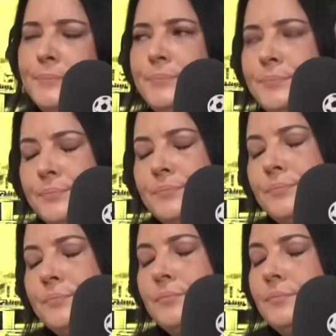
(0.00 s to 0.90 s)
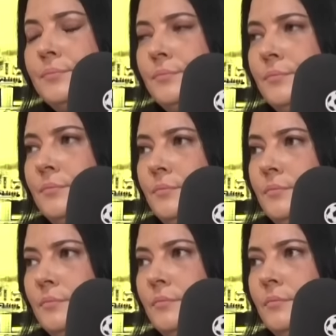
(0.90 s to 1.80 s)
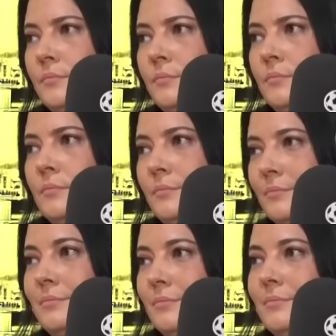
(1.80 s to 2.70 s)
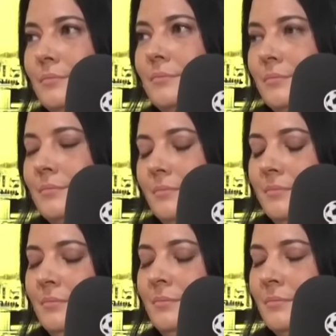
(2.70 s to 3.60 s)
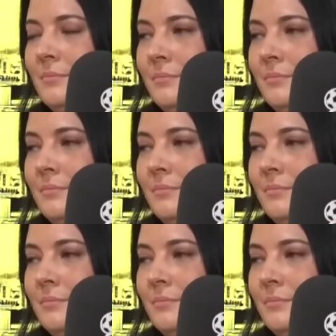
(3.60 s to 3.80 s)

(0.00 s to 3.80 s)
This person isn't speaking.